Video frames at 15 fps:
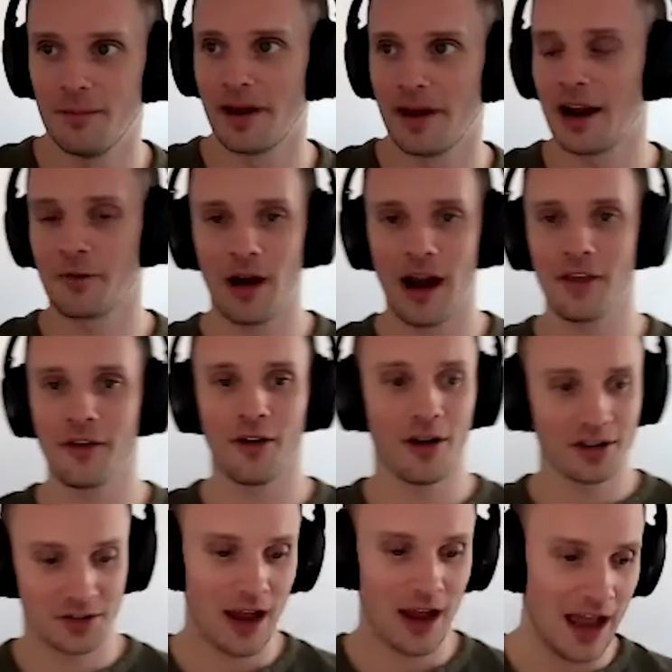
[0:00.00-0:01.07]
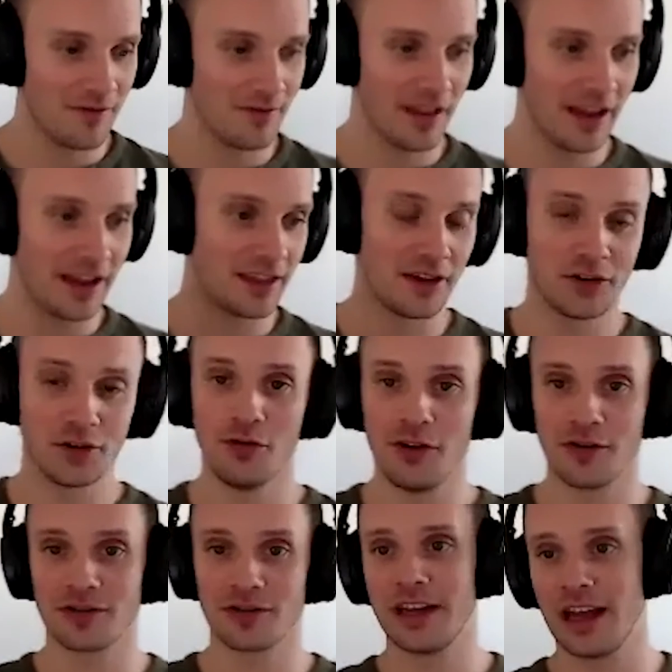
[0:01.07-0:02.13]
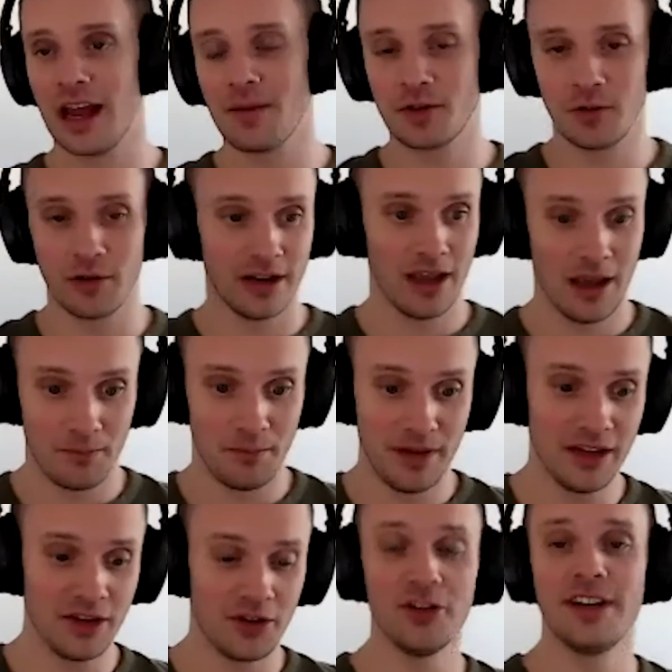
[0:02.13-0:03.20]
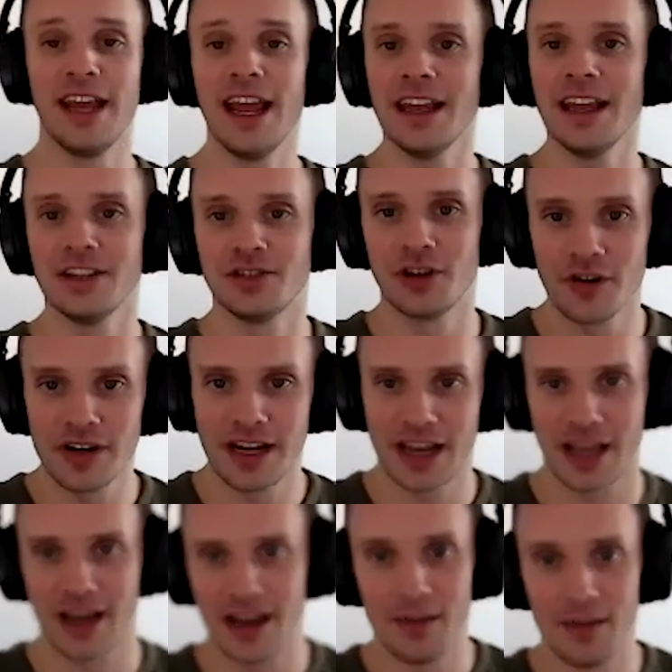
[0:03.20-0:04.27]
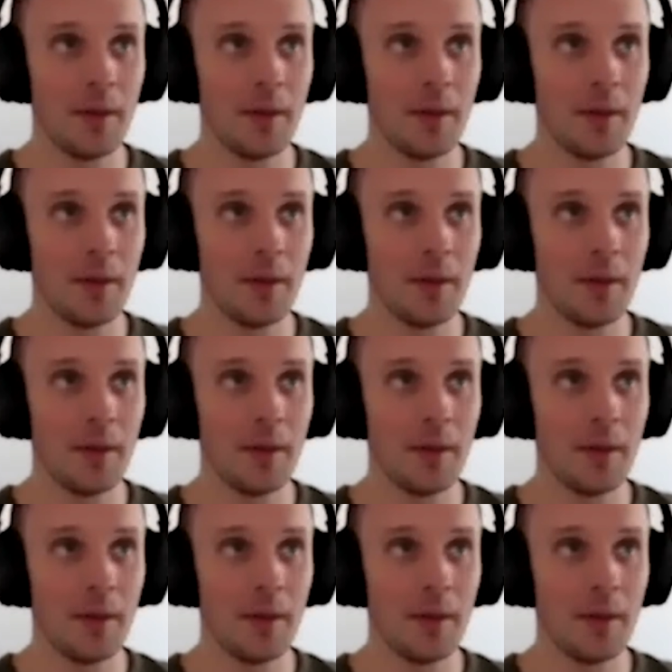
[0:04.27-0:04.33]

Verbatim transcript: But I'd rather also have like the two years leading up to it be good days during it.